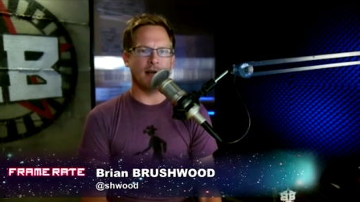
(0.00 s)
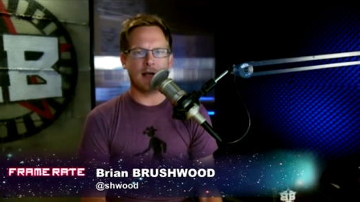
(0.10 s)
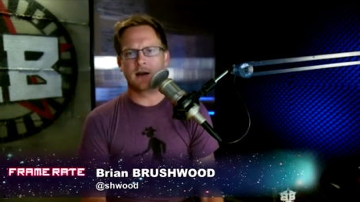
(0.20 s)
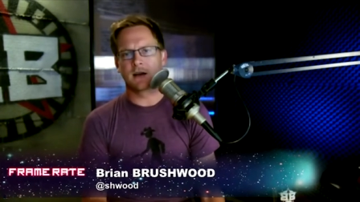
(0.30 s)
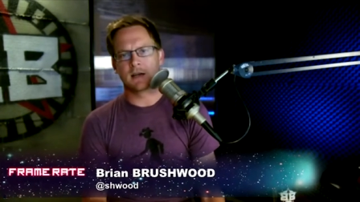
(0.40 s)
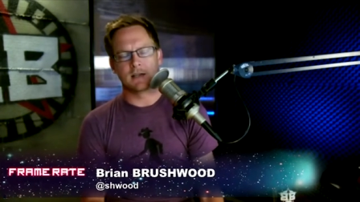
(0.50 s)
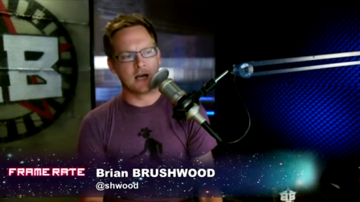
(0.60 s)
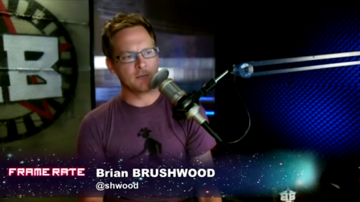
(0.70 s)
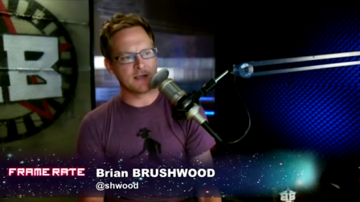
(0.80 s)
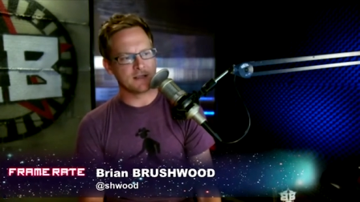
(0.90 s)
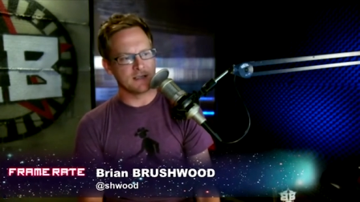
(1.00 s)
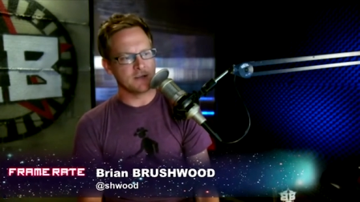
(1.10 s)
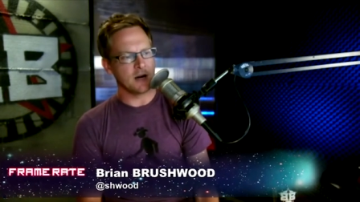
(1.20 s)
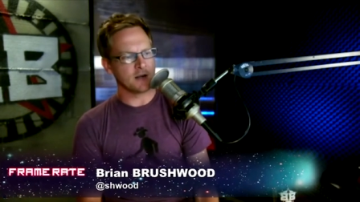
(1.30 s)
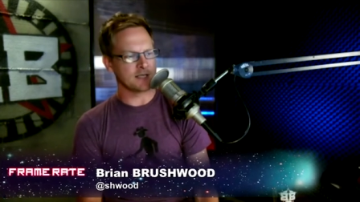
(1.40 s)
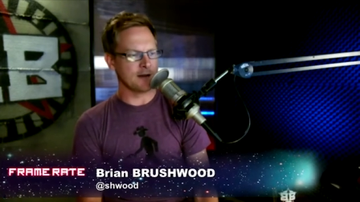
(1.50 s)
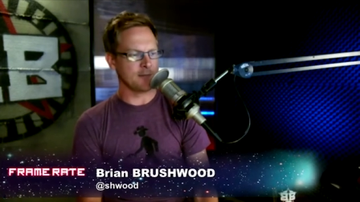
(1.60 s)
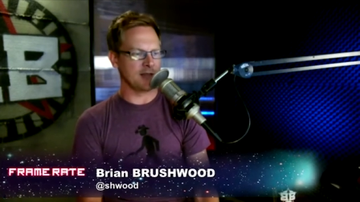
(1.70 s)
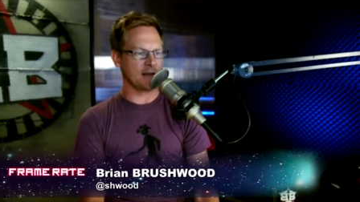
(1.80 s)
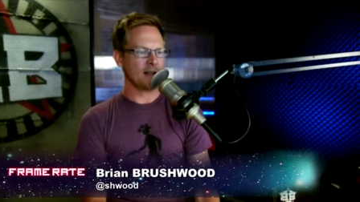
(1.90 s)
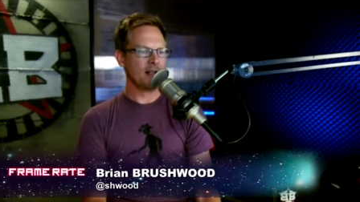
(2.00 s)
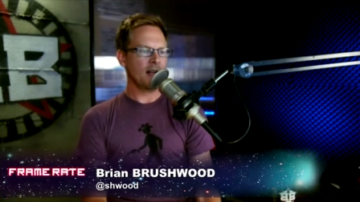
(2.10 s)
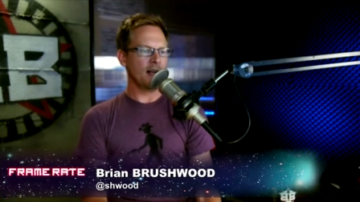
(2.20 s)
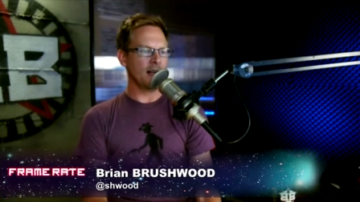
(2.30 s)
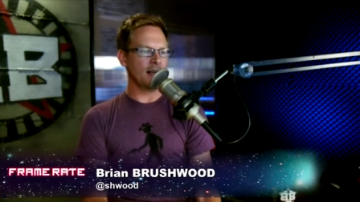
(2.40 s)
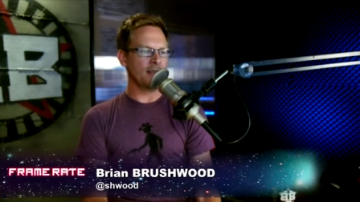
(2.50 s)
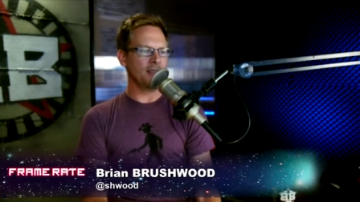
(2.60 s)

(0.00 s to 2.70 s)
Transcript: a cloud-based dvr type thing uh,